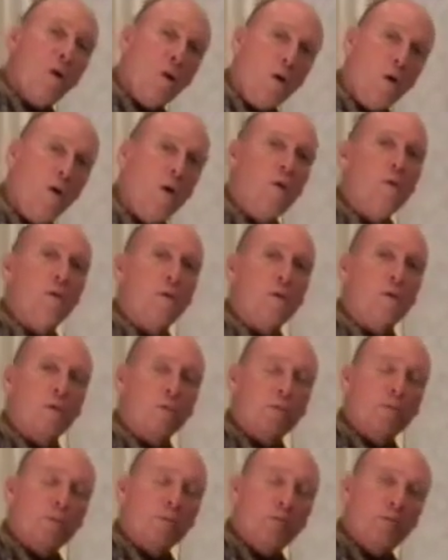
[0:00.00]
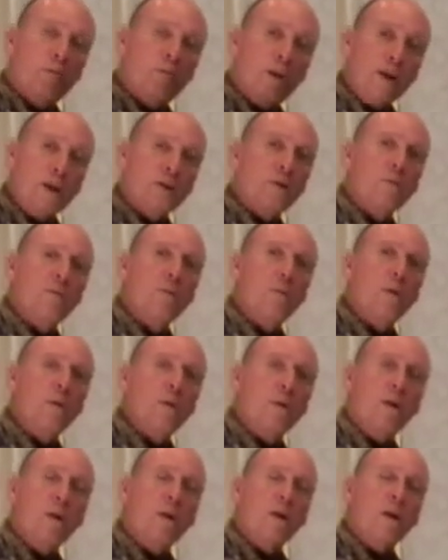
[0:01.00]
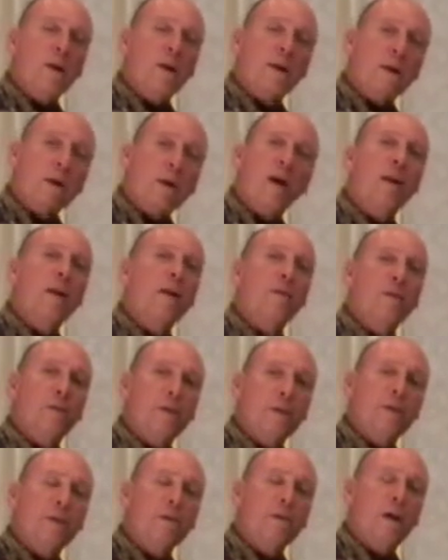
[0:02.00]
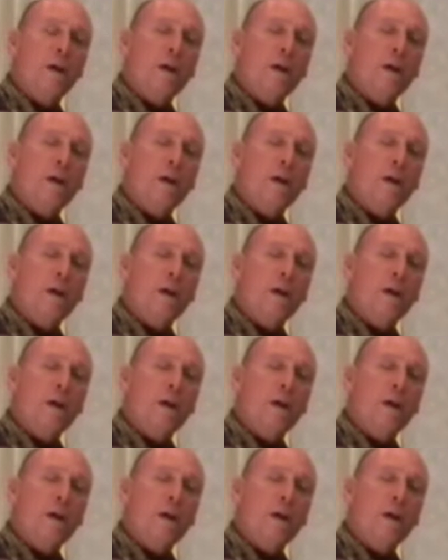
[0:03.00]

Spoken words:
all the vegetable oil and none of it